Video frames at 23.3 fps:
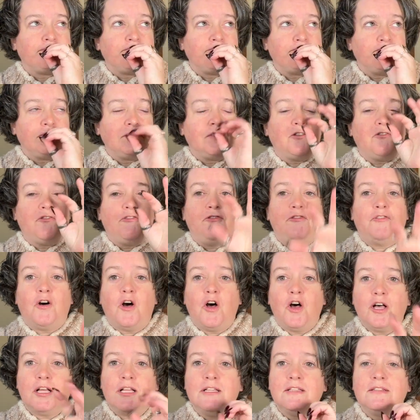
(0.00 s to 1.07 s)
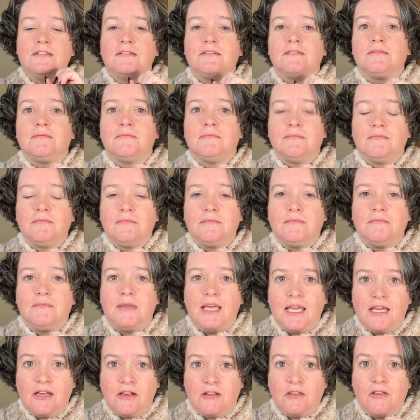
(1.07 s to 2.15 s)
the fall
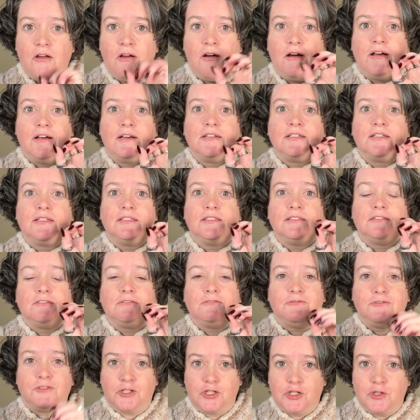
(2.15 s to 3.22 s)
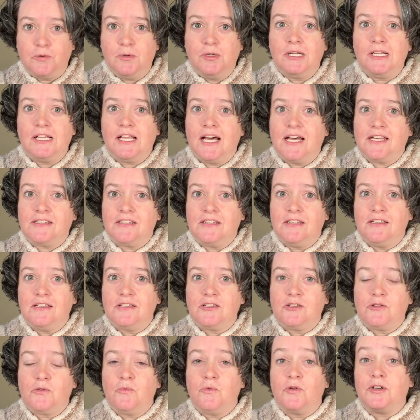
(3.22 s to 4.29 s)
make-along virtual
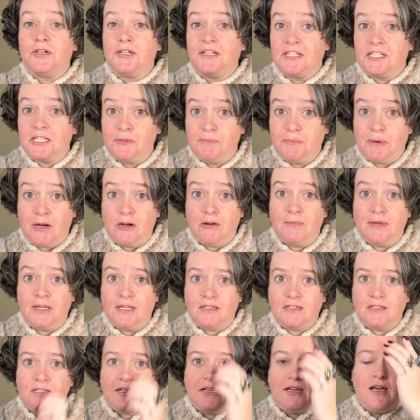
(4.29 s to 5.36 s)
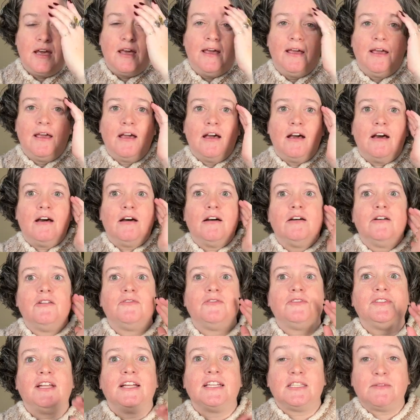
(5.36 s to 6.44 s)
classes were an experiment
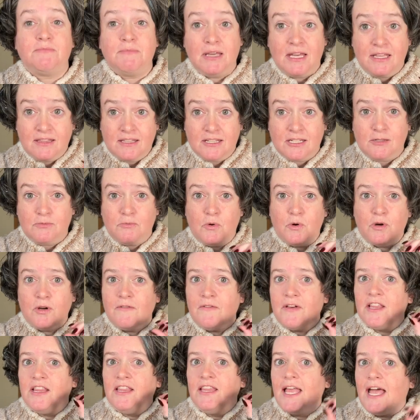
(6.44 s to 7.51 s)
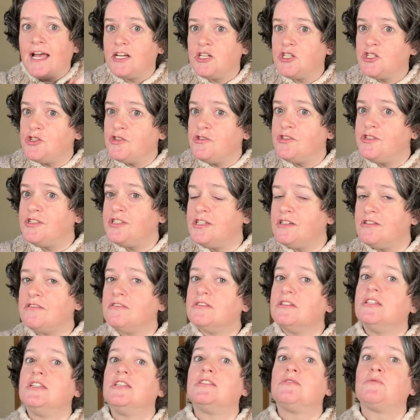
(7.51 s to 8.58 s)
of let's make this more of a lecture
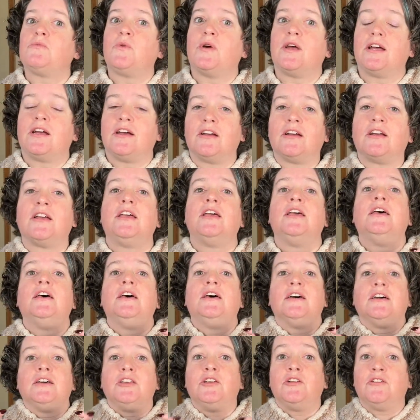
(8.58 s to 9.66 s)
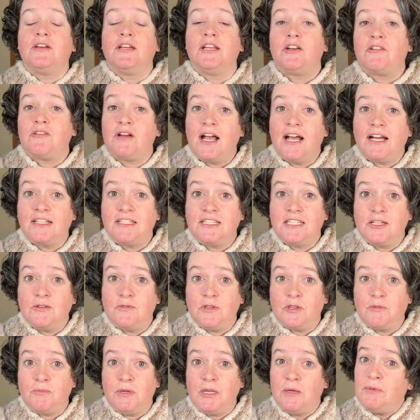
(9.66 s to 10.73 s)
series where you're interacting
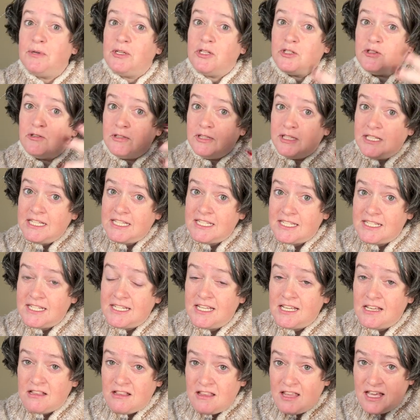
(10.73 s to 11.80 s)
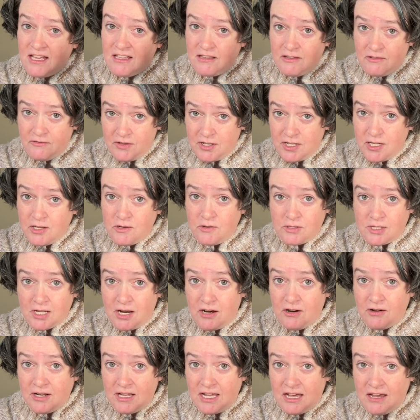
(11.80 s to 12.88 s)
with me, but you're listening like the videos I
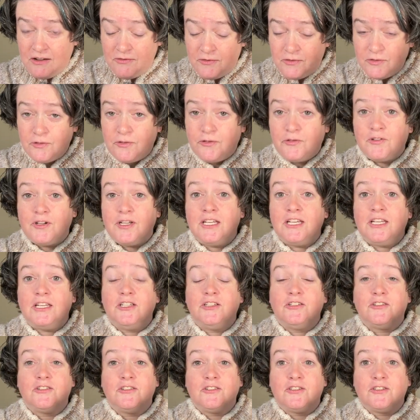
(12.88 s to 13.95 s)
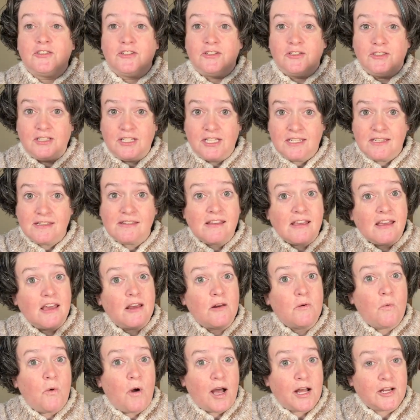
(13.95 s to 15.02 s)
already have for free. You're listening
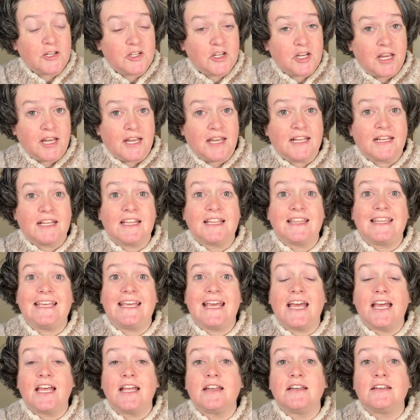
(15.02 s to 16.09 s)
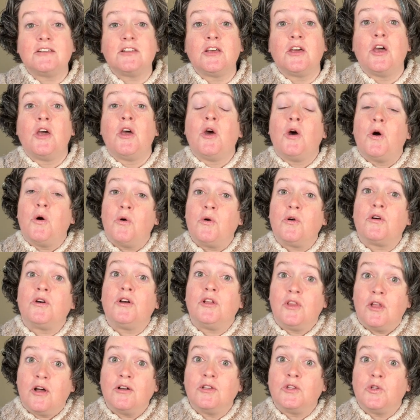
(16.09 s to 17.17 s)
and watching, and at the end or
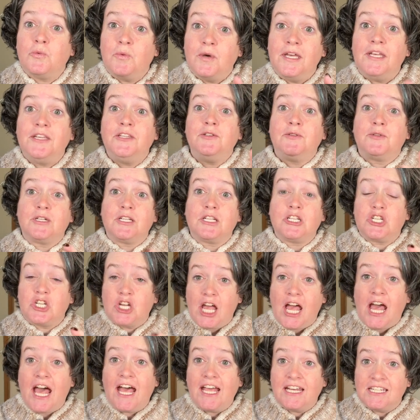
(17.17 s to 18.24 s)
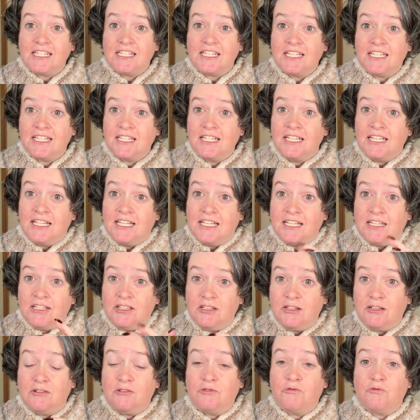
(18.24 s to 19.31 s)
along the way, you can chat.
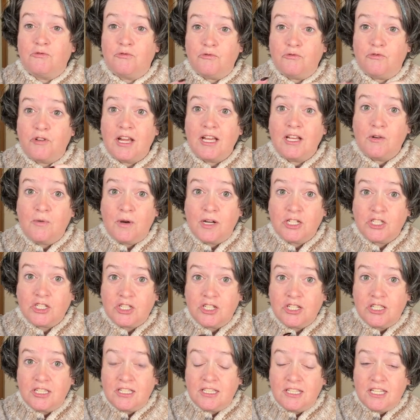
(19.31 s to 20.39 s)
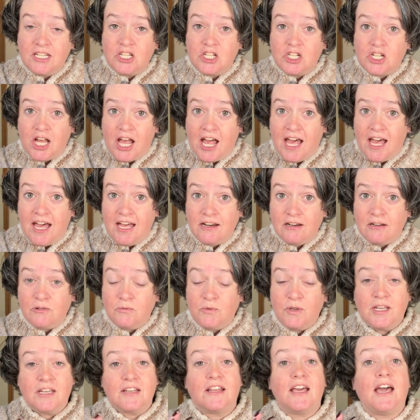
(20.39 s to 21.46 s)
You can write questions in the chat.
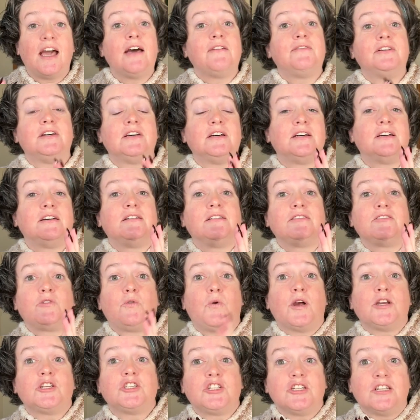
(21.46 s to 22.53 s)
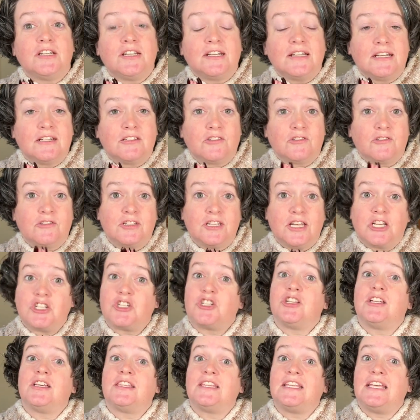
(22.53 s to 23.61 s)
We can have a question and answer
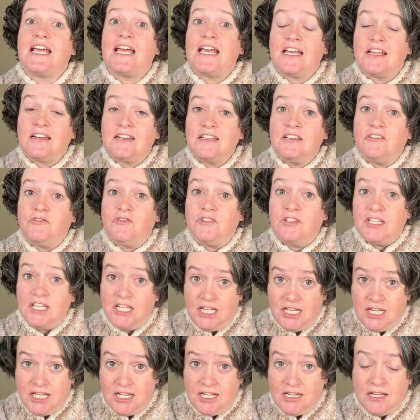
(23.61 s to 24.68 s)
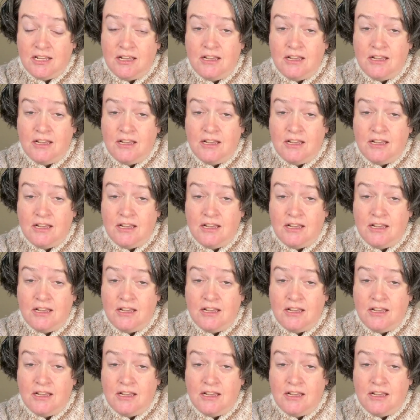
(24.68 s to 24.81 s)
session at the end if needed.